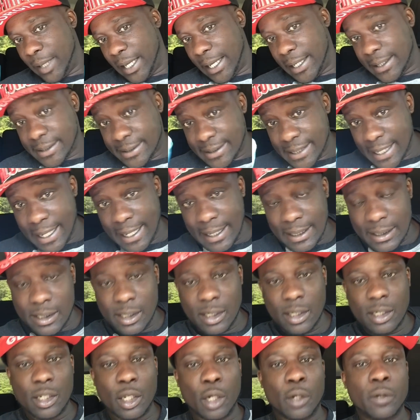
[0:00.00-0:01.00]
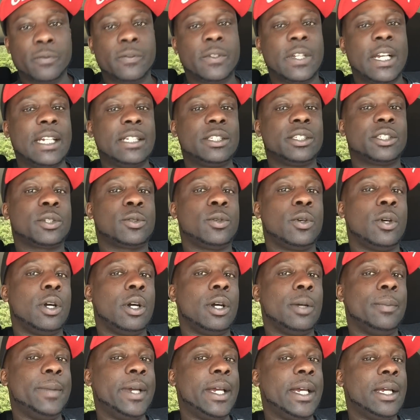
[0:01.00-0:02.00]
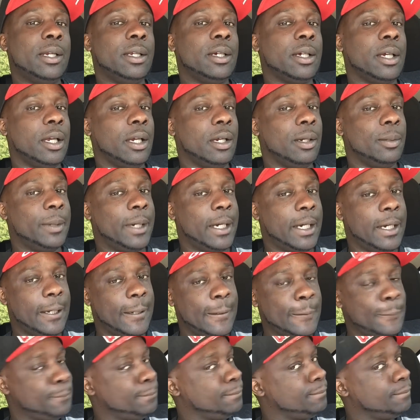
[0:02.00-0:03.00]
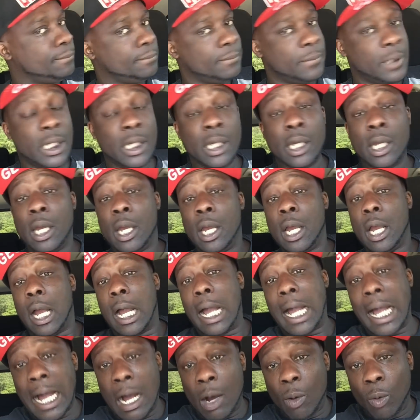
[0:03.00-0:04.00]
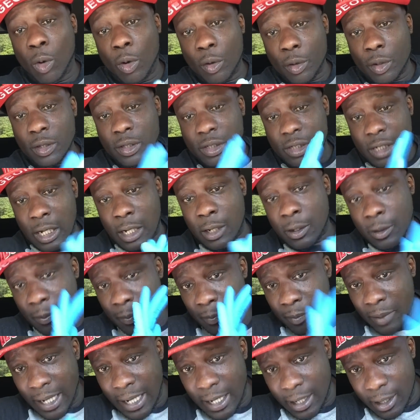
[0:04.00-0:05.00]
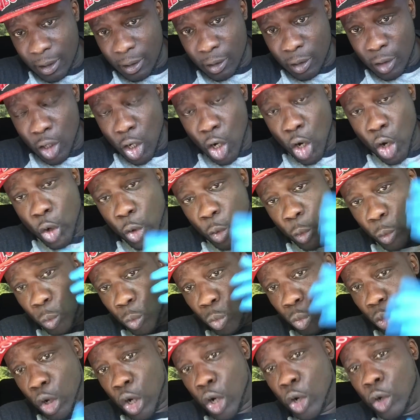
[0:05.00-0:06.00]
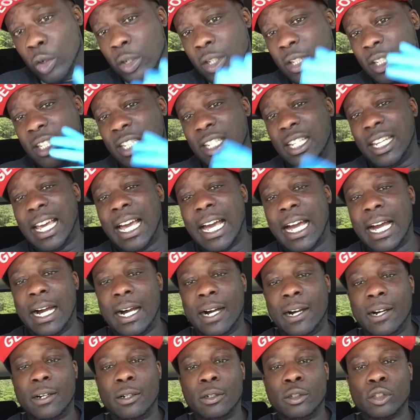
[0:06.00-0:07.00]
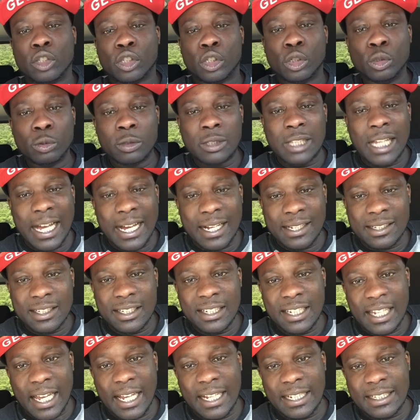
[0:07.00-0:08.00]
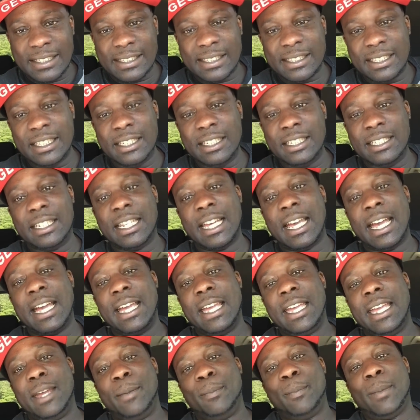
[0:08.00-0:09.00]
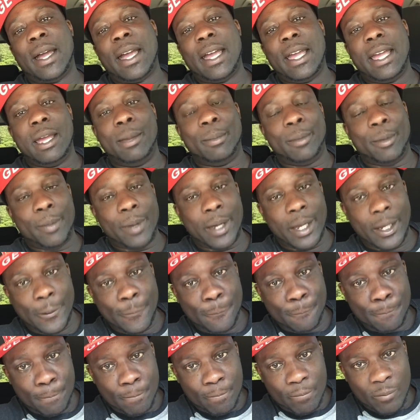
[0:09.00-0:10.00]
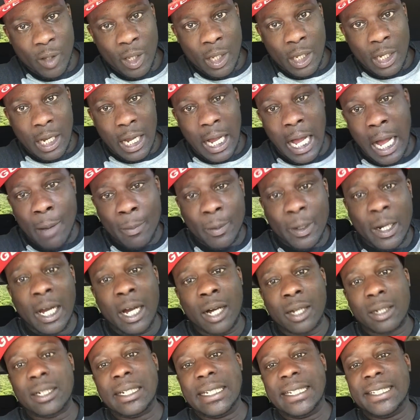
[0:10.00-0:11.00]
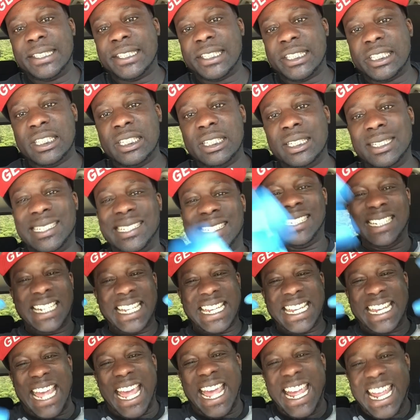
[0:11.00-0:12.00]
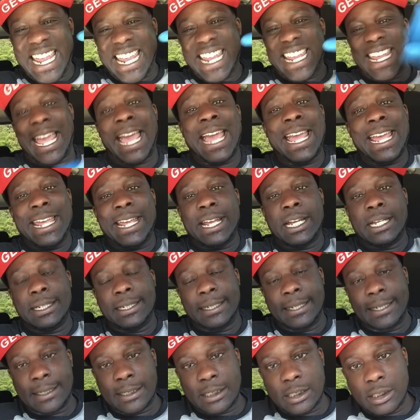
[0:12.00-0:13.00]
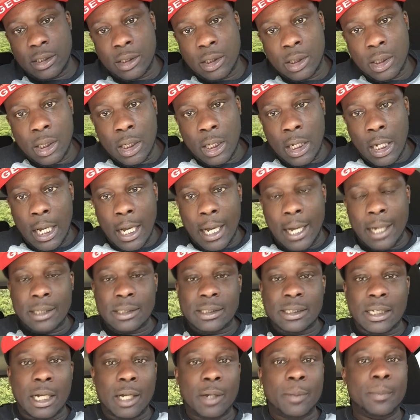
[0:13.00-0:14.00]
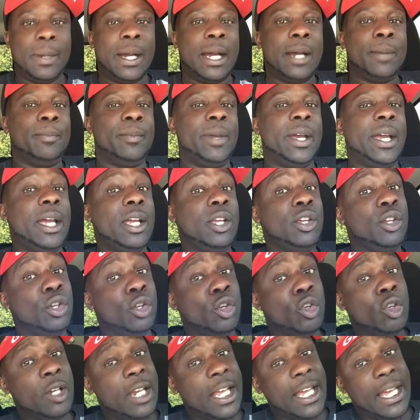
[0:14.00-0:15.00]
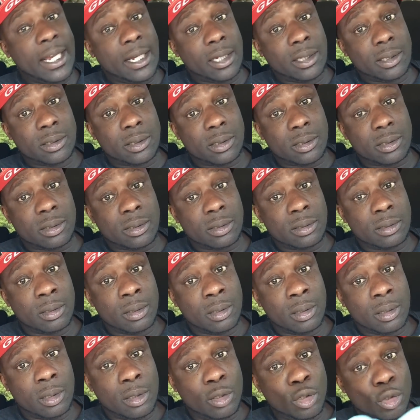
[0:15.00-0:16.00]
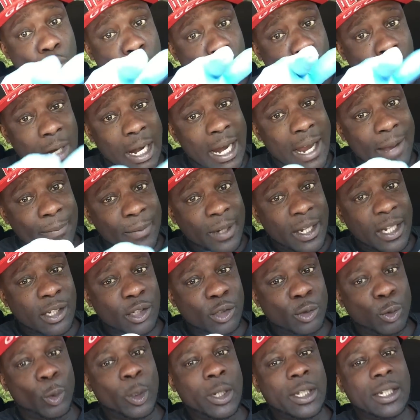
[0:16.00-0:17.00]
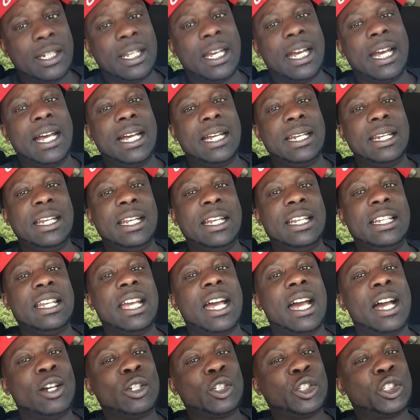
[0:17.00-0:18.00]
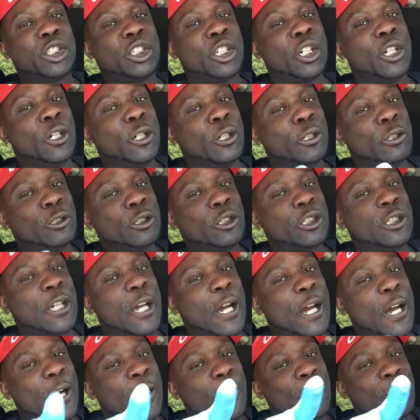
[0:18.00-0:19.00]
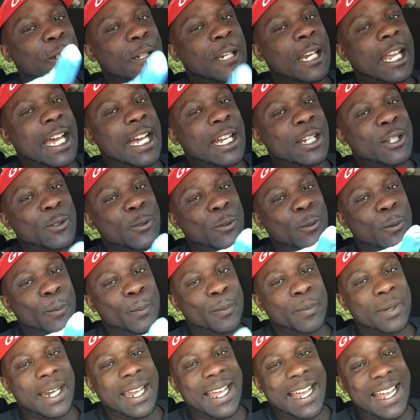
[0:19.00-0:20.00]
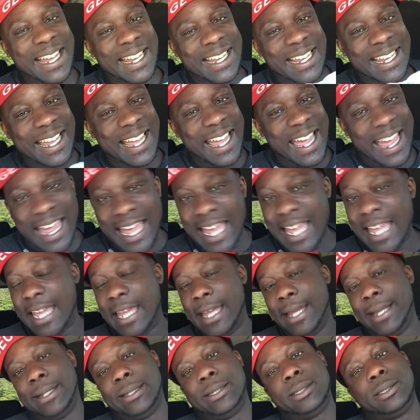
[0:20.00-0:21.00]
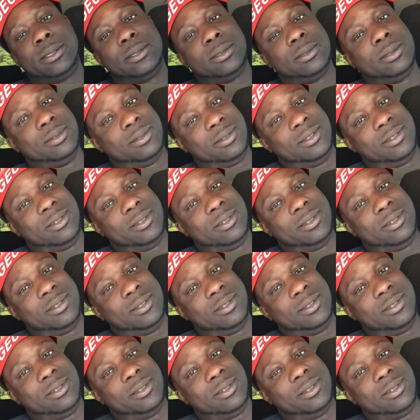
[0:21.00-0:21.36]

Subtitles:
man. Shout out to the notification squad, man. Look here, man. I want to talk about Rolling Loud 2019 down here in Miami, man. I'm calling this shit the Gang Gang Edition. I'm talking about, man, you niggas, you rap niggas went down there, y'all showed y'all natural black ass.